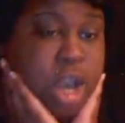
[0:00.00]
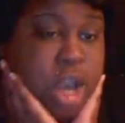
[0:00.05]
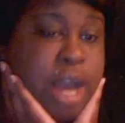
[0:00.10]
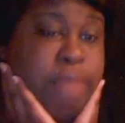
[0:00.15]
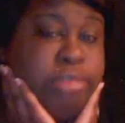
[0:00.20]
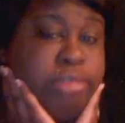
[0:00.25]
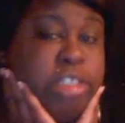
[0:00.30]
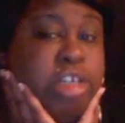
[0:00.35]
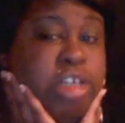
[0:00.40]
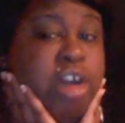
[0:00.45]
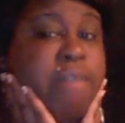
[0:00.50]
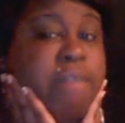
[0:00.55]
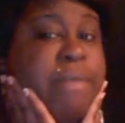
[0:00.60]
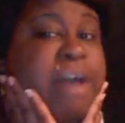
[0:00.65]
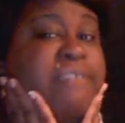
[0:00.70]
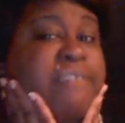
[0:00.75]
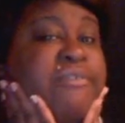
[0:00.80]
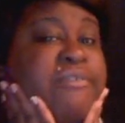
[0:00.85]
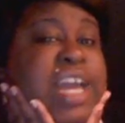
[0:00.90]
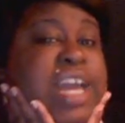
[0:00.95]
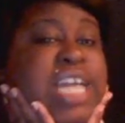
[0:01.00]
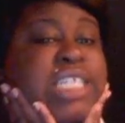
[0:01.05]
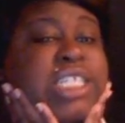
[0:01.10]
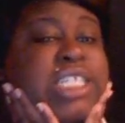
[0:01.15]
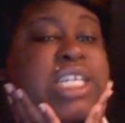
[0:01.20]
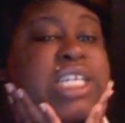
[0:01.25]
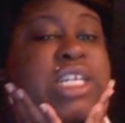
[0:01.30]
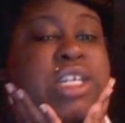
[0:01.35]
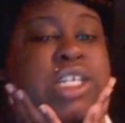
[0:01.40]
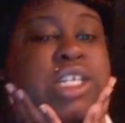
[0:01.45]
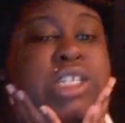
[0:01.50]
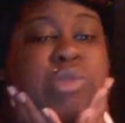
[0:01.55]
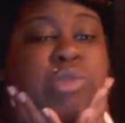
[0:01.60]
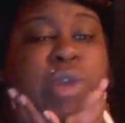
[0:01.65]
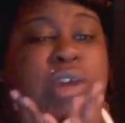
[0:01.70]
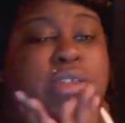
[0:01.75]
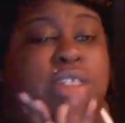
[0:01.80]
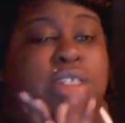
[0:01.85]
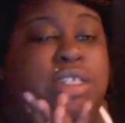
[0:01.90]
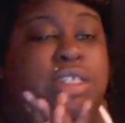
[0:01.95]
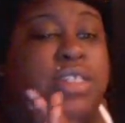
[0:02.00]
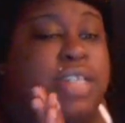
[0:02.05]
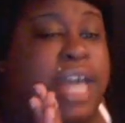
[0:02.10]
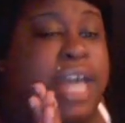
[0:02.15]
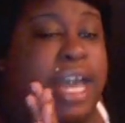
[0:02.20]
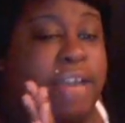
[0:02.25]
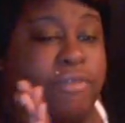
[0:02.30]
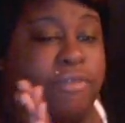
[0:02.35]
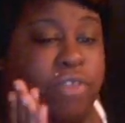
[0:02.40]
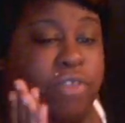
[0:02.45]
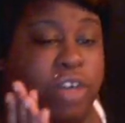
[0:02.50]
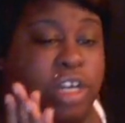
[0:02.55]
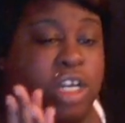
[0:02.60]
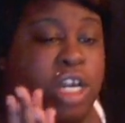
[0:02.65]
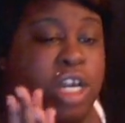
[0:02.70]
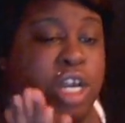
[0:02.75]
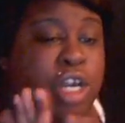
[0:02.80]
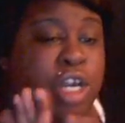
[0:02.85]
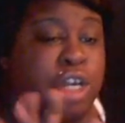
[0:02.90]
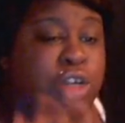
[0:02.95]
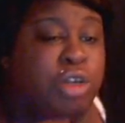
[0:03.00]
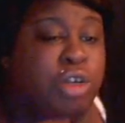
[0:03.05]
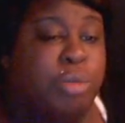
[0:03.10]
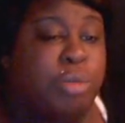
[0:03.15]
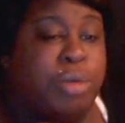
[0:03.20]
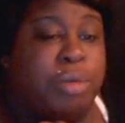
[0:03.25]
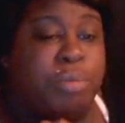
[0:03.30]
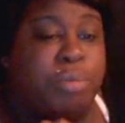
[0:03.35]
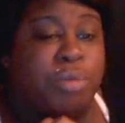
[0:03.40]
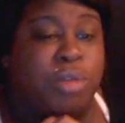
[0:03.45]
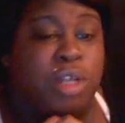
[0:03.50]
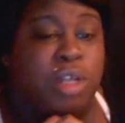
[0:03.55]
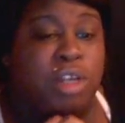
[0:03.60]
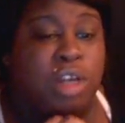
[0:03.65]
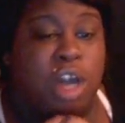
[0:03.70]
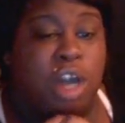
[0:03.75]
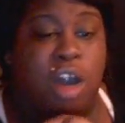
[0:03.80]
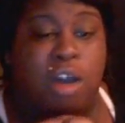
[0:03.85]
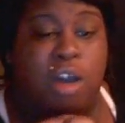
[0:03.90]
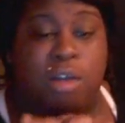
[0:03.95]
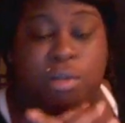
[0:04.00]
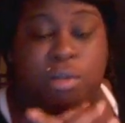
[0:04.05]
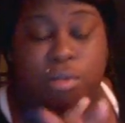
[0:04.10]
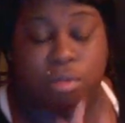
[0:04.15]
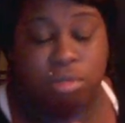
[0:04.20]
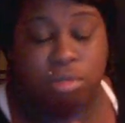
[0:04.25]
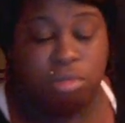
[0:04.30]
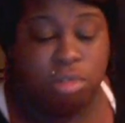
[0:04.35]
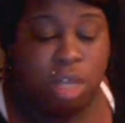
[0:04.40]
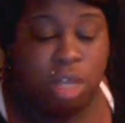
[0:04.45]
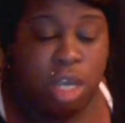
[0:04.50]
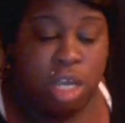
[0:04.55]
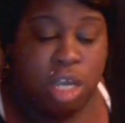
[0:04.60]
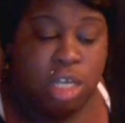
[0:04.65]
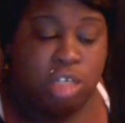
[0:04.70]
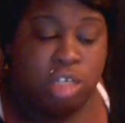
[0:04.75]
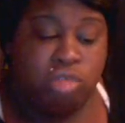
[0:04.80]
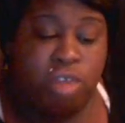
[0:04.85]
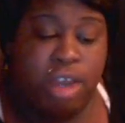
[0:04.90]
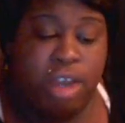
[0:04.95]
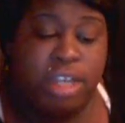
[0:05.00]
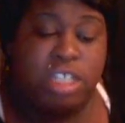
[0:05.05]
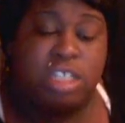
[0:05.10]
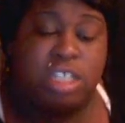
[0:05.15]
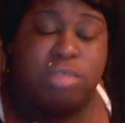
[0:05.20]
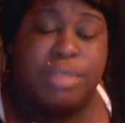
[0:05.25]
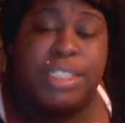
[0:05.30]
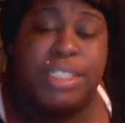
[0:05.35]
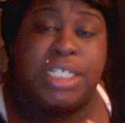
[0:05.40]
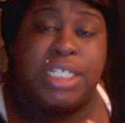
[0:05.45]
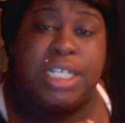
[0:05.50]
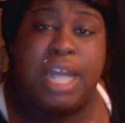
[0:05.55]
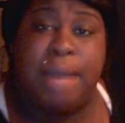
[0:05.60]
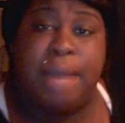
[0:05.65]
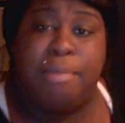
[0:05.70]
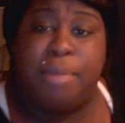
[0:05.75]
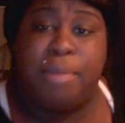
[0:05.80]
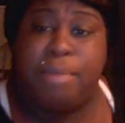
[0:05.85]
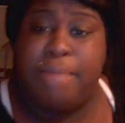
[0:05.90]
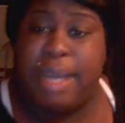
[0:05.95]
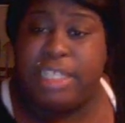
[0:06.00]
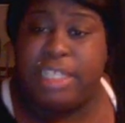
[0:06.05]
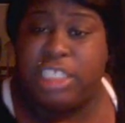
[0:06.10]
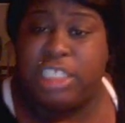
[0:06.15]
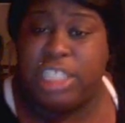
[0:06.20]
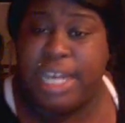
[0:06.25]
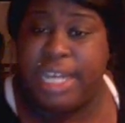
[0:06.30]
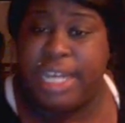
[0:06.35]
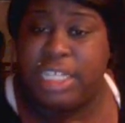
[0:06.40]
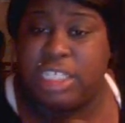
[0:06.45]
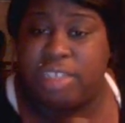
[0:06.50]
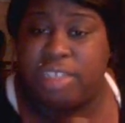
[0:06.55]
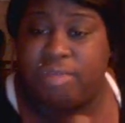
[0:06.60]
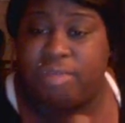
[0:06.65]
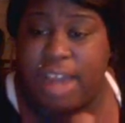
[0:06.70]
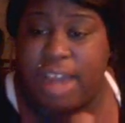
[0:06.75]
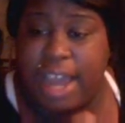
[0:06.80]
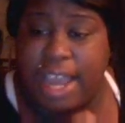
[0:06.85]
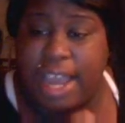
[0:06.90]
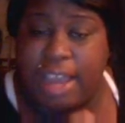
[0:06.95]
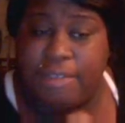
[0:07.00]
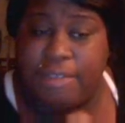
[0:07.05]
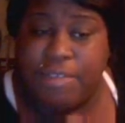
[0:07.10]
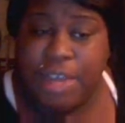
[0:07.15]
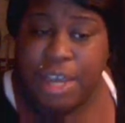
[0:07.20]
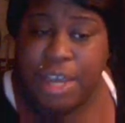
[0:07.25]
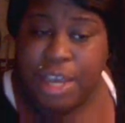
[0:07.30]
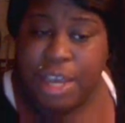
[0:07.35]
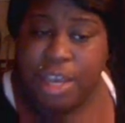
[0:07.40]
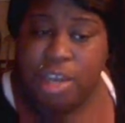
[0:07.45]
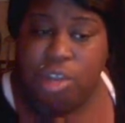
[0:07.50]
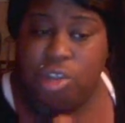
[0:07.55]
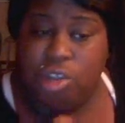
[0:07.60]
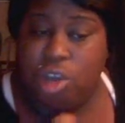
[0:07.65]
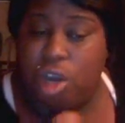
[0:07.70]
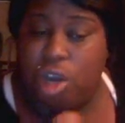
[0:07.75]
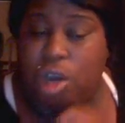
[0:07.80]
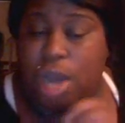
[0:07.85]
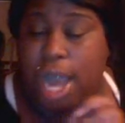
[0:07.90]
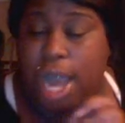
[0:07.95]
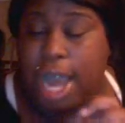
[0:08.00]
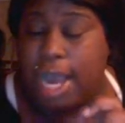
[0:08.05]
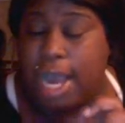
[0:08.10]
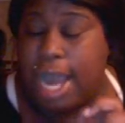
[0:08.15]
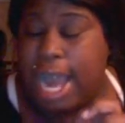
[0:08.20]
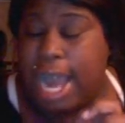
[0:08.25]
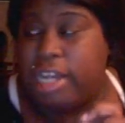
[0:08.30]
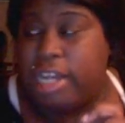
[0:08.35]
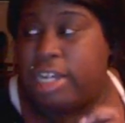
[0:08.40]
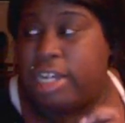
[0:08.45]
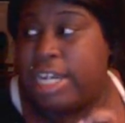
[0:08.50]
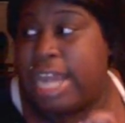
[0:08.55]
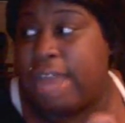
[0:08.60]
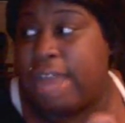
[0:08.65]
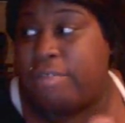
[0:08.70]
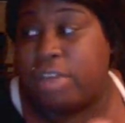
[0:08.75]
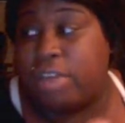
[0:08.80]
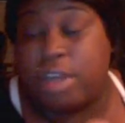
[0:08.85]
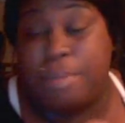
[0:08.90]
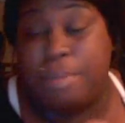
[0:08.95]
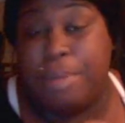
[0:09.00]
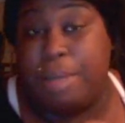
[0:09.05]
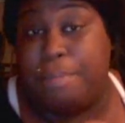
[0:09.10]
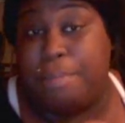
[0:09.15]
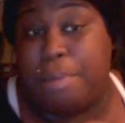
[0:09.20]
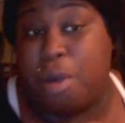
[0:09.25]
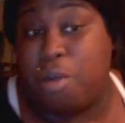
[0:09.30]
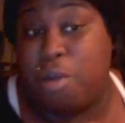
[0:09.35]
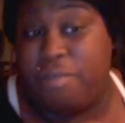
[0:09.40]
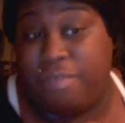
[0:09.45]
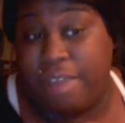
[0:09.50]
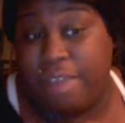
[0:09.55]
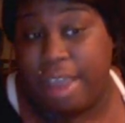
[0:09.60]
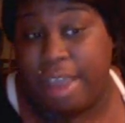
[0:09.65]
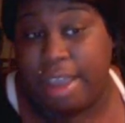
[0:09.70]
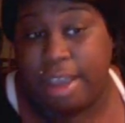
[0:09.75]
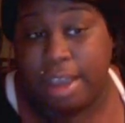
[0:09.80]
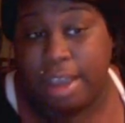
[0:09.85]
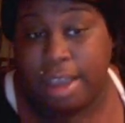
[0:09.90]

I'm starting my fasting as well today for people to know. Trying to switch it up with my change of life. I never could be perfect.